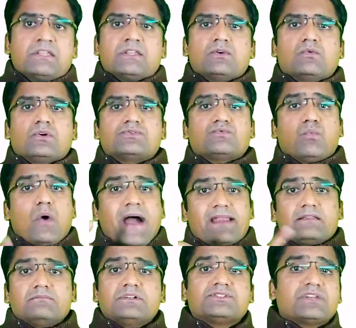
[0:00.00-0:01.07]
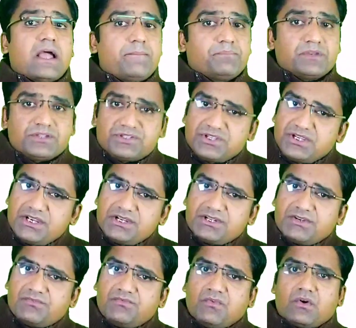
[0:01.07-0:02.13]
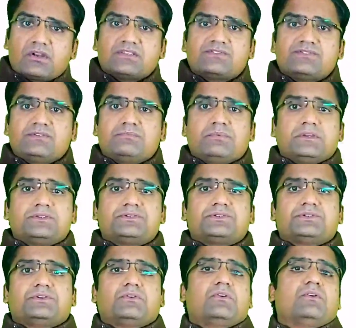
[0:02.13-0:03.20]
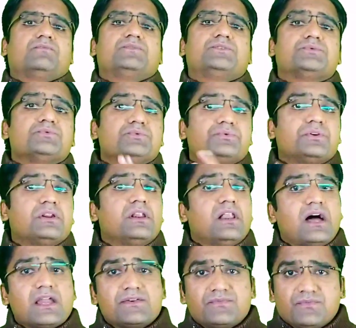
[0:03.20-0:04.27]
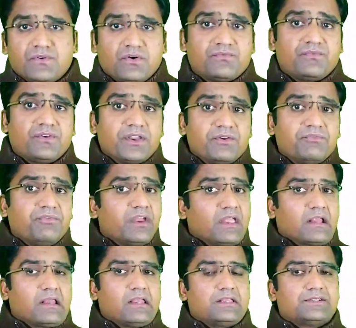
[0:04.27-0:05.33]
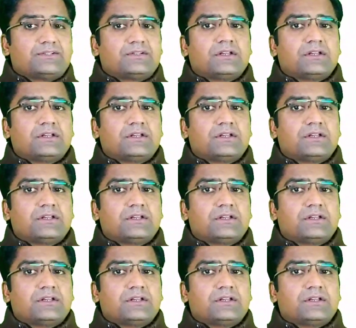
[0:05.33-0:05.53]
He was very much appreciated for his depiction of the rural life of New England.